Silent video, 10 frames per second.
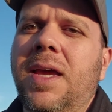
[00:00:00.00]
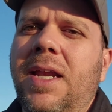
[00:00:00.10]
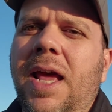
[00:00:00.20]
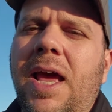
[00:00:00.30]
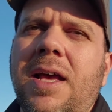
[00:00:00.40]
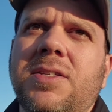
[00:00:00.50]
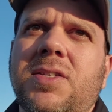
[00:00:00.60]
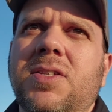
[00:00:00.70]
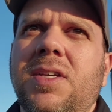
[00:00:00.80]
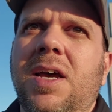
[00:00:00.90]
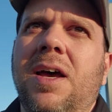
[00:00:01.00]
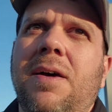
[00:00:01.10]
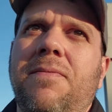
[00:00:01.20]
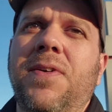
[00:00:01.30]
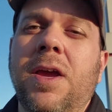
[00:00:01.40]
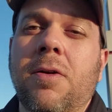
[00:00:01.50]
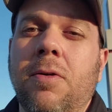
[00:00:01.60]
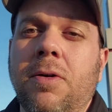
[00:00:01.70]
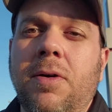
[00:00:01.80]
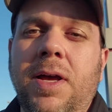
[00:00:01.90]
It has
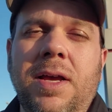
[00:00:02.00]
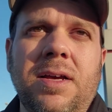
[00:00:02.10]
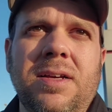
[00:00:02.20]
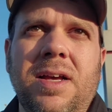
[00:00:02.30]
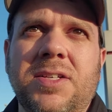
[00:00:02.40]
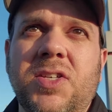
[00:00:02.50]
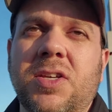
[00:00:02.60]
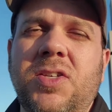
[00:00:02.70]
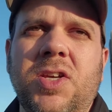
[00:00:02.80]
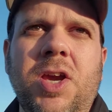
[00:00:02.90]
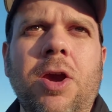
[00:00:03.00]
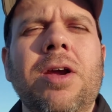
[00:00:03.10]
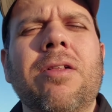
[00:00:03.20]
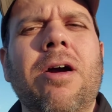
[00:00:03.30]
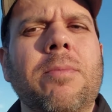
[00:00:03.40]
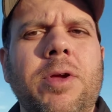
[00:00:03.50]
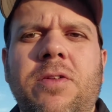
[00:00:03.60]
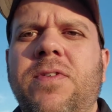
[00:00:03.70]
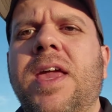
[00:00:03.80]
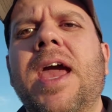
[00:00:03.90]
vehicle security alarm
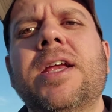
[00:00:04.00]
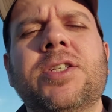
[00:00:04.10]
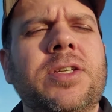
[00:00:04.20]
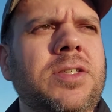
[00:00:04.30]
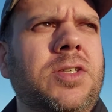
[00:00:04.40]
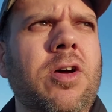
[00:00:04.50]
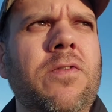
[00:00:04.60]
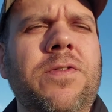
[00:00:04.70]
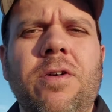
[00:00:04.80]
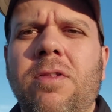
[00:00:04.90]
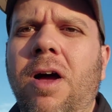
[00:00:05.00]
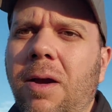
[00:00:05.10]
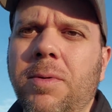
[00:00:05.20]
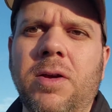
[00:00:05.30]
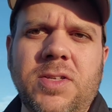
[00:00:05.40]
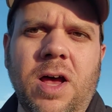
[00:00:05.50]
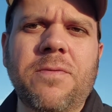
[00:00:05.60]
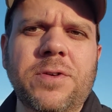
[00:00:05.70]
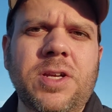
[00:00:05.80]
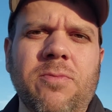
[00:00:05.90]
notifications. So if your alarm goes
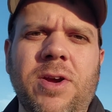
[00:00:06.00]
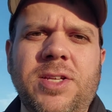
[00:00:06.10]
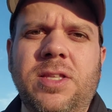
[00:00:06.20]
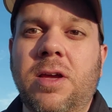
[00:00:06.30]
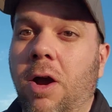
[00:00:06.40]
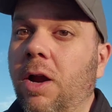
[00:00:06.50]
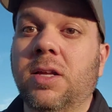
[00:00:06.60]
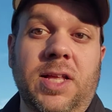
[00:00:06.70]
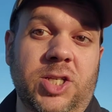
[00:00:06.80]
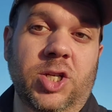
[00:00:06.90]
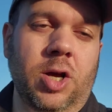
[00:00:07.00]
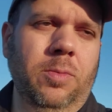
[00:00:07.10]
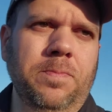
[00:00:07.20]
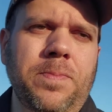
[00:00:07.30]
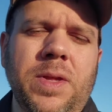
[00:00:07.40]
off for some reason, the car can let you know.